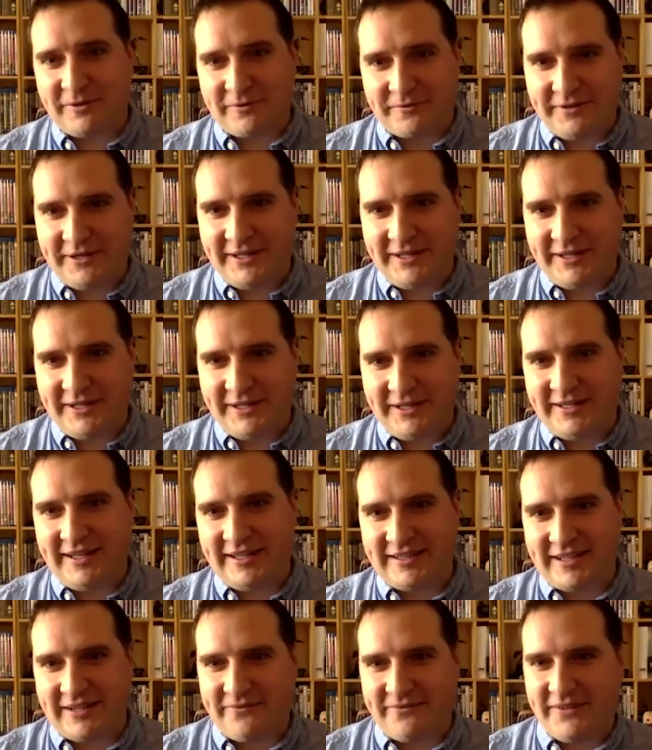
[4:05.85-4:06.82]

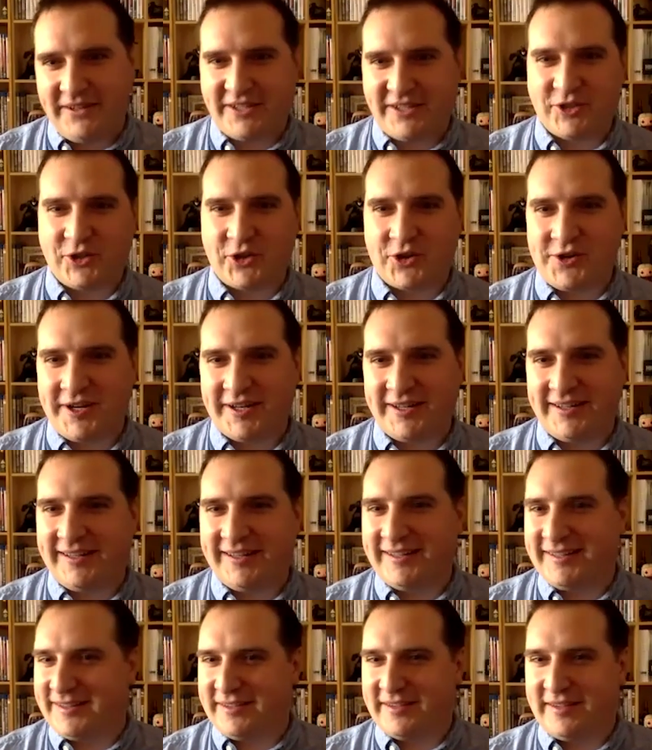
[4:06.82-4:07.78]
reading the Victorian
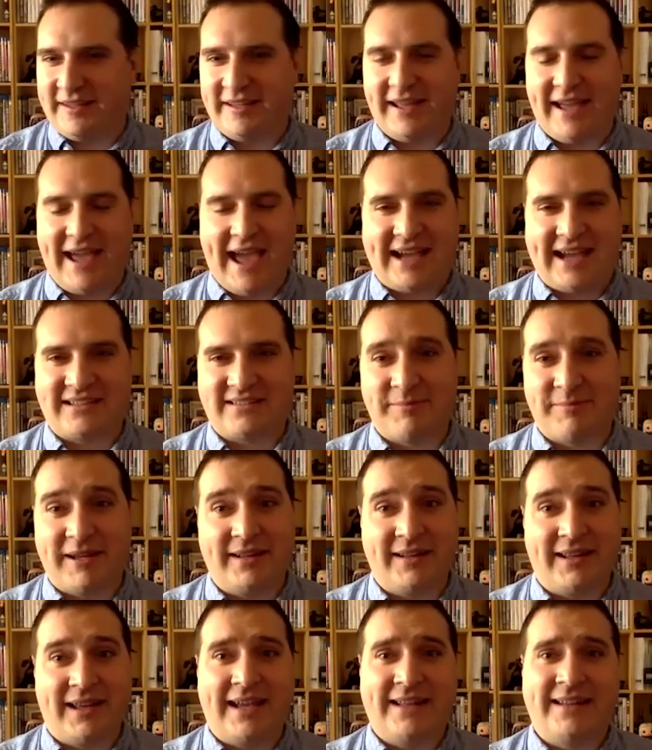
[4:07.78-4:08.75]
X Men,
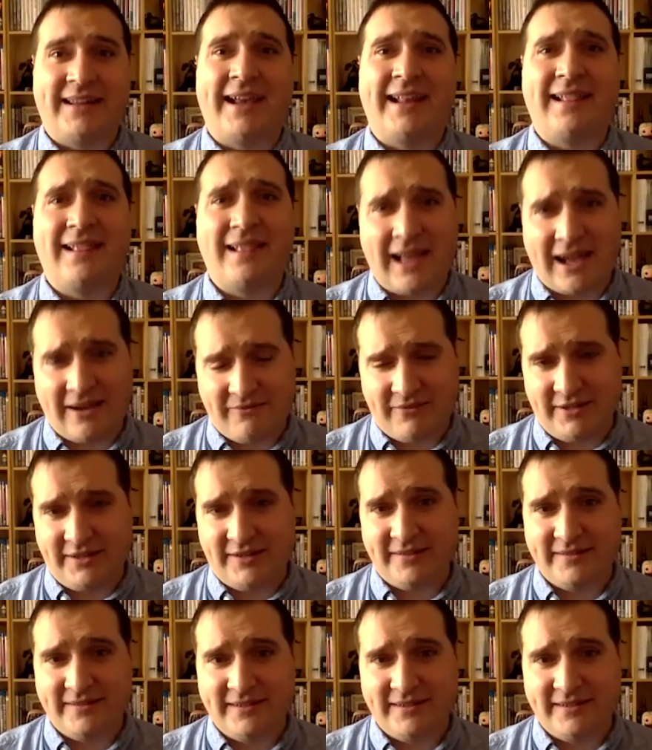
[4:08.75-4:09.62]
and I love it.